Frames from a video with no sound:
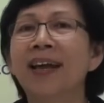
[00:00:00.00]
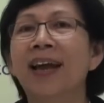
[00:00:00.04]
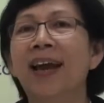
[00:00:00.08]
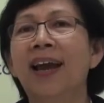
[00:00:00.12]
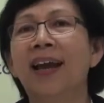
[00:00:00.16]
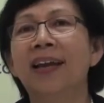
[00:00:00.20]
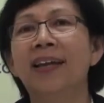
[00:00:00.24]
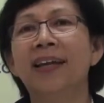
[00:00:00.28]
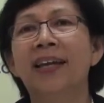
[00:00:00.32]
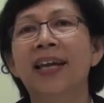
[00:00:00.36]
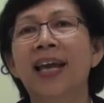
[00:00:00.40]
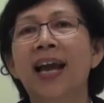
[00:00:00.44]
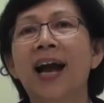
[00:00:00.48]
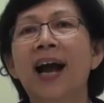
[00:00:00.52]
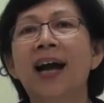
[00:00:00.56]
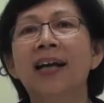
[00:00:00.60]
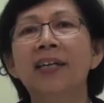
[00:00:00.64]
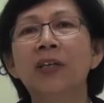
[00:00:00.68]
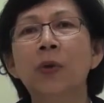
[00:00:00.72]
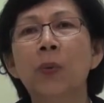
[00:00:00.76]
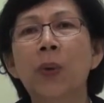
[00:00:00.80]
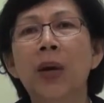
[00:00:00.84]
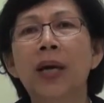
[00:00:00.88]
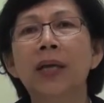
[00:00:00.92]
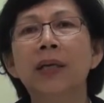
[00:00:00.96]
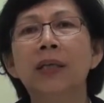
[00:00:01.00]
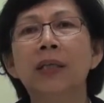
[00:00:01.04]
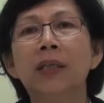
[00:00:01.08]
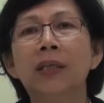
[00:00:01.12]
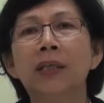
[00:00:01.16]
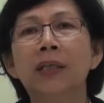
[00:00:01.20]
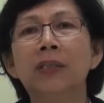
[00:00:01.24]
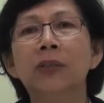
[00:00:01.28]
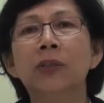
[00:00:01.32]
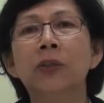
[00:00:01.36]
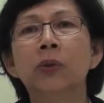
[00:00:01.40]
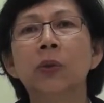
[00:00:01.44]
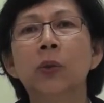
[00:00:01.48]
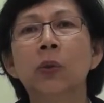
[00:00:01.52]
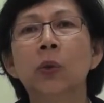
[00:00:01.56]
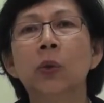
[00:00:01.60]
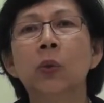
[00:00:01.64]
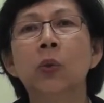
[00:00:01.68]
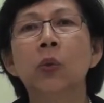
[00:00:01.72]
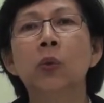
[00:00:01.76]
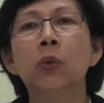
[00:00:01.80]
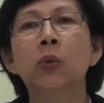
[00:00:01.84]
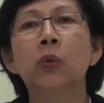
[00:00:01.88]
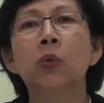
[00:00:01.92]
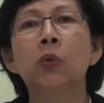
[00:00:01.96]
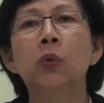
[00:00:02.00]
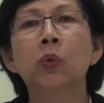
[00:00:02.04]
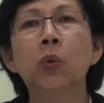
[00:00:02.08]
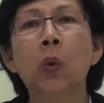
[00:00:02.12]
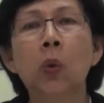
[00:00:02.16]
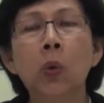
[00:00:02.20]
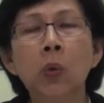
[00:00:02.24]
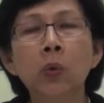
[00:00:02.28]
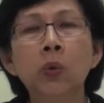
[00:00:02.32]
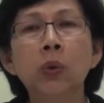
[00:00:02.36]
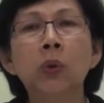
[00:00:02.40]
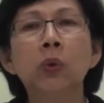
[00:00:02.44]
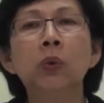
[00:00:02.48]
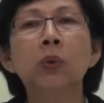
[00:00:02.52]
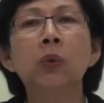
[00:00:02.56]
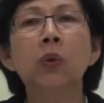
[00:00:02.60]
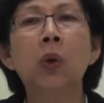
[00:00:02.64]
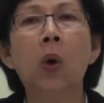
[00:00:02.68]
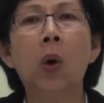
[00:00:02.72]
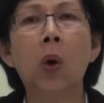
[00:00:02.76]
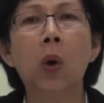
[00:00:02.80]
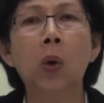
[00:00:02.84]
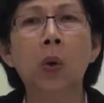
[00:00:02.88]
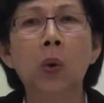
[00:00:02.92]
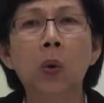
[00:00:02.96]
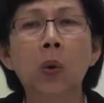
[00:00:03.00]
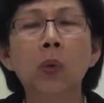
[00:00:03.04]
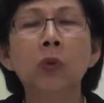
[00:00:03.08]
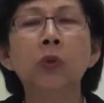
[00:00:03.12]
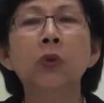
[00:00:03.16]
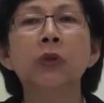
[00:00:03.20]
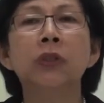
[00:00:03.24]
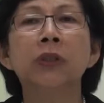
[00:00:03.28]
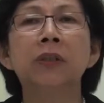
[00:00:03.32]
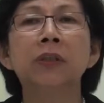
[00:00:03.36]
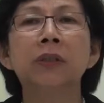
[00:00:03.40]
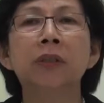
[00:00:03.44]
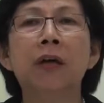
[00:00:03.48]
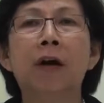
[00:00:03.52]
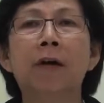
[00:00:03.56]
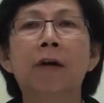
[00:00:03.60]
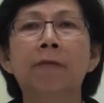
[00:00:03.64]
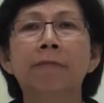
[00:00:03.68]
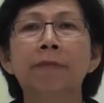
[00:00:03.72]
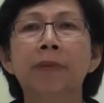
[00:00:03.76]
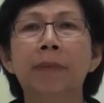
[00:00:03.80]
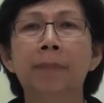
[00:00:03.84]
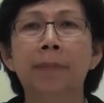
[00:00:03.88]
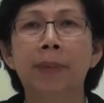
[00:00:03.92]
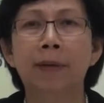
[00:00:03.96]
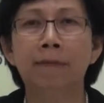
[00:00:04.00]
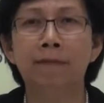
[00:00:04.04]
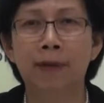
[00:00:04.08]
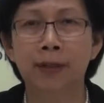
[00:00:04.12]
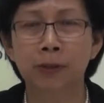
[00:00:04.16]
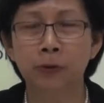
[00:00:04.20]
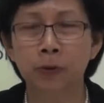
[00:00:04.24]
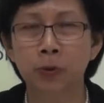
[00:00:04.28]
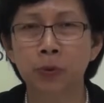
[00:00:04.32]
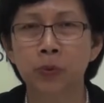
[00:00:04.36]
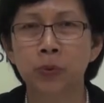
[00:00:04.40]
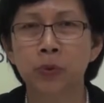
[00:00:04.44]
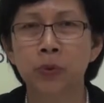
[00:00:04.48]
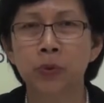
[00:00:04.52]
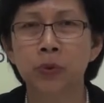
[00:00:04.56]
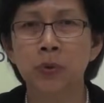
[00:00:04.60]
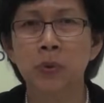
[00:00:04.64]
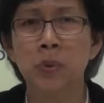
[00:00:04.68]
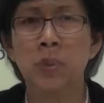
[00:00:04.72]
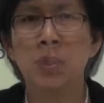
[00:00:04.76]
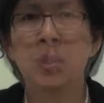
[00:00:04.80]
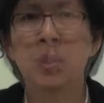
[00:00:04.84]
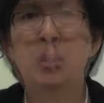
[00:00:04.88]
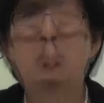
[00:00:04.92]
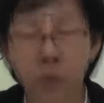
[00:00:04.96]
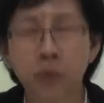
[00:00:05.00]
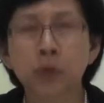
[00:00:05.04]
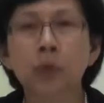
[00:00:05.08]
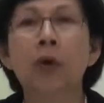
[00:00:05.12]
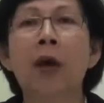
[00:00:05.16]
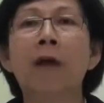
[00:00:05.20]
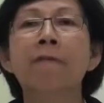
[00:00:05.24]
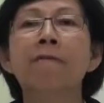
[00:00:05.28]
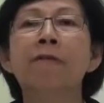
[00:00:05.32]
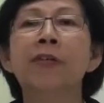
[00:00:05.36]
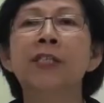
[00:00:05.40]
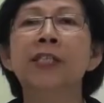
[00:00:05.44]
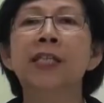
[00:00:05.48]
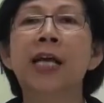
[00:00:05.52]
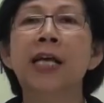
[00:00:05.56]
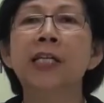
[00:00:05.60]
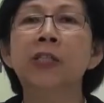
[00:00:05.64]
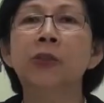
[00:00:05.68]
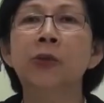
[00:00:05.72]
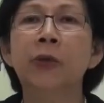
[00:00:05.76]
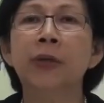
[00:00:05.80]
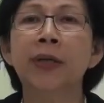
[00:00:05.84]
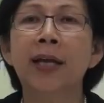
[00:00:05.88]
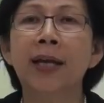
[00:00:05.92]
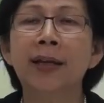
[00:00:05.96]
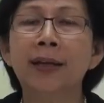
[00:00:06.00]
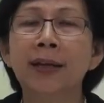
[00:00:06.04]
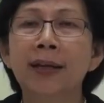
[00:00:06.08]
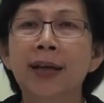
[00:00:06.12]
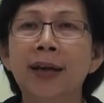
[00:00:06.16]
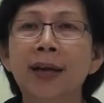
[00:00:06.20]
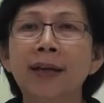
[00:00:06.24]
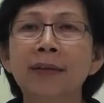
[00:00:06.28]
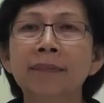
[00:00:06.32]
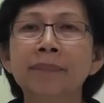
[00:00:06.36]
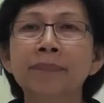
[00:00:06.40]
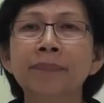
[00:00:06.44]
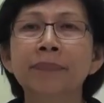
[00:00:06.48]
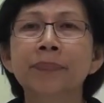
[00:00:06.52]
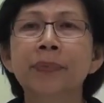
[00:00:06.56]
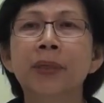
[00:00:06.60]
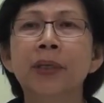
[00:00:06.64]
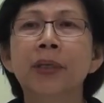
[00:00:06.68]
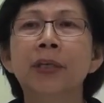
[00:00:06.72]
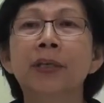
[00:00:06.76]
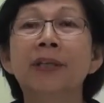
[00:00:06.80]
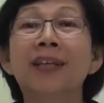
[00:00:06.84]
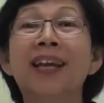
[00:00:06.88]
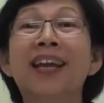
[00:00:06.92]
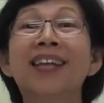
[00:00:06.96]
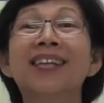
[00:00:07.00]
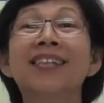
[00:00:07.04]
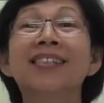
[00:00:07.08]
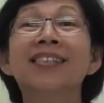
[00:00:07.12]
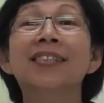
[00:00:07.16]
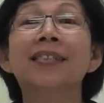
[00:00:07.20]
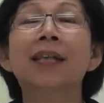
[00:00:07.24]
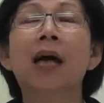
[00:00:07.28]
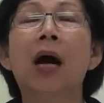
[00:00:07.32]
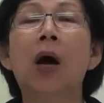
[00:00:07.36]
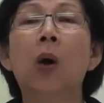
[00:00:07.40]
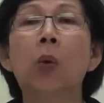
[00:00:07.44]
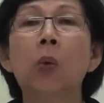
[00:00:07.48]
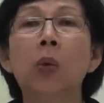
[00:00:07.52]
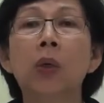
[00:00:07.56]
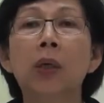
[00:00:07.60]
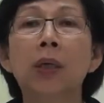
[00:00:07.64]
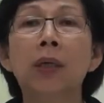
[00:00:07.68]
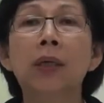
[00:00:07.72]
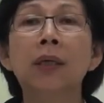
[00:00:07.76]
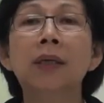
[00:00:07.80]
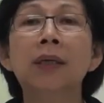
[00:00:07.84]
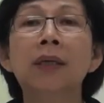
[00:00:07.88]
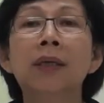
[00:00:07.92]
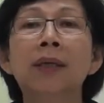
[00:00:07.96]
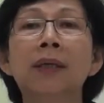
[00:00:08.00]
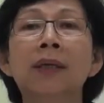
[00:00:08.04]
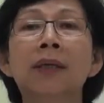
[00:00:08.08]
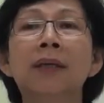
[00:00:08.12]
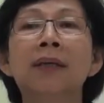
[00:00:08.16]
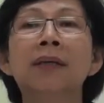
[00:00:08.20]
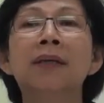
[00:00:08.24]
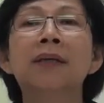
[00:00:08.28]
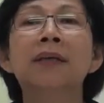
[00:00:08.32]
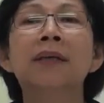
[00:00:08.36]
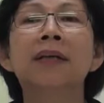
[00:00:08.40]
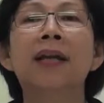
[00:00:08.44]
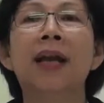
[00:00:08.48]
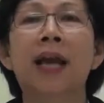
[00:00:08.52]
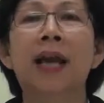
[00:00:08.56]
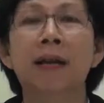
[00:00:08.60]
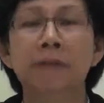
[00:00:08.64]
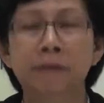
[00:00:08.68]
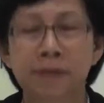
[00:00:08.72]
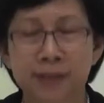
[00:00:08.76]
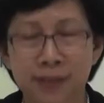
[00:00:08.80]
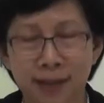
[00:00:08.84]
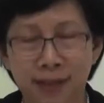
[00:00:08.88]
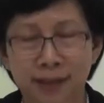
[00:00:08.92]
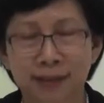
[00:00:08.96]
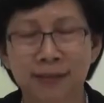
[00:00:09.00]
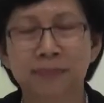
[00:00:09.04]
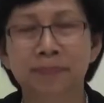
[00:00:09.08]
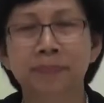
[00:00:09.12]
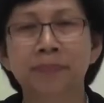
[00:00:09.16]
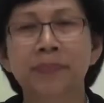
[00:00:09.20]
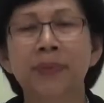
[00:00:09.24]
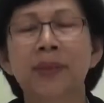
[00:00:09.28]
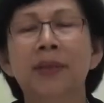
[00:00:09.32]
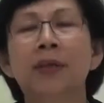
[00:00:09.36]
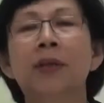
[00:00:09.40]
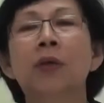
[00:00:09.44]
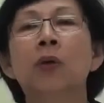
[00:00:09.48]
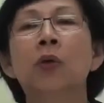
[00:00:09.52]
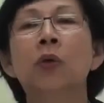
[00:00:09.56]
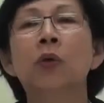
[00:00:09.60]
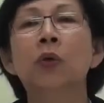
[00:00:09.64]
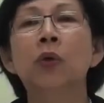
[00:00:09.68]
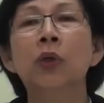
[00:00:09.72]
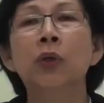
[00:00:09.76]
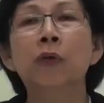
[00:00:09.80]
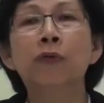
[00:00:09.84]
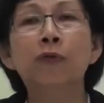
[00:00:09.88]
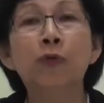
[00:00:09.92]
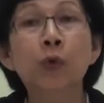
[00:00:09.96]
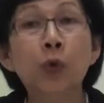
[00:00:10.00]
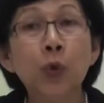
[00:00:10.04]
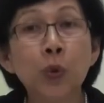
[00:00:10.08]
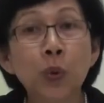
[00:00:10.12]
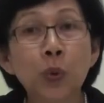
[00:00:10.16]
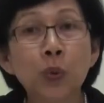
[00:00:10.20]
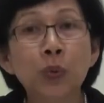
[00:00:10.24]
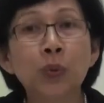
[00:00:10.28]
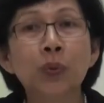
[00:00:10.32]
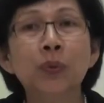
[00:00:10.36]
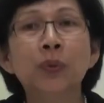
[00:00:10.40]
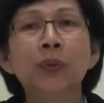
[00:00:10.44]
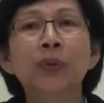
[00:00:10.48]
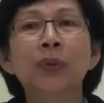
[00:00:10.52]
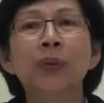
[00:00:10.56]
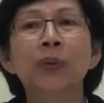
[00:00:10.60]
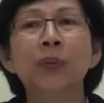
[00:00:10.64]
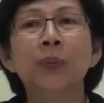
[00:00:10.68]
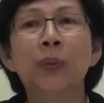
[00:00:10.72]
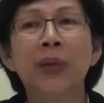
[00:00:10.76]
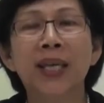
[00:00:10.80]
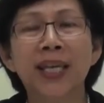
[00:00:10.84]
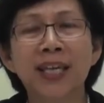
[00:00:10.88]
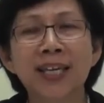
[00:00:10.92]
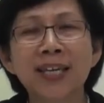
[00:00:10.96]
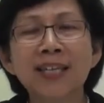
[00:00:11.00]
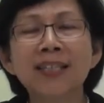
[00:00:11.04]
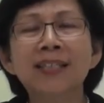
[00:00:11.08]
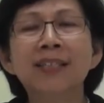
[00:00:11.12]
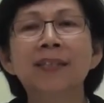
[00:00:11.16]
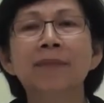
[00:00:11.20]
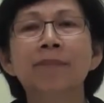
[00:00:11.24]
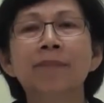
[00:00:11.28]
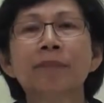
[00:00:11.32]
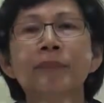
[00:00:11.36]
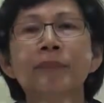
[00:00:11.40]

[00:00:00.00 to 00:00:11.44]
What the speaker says: and the other one is total occlusion of the blood vessels. To emphasize on that again, that is our lifestyle. The food we eat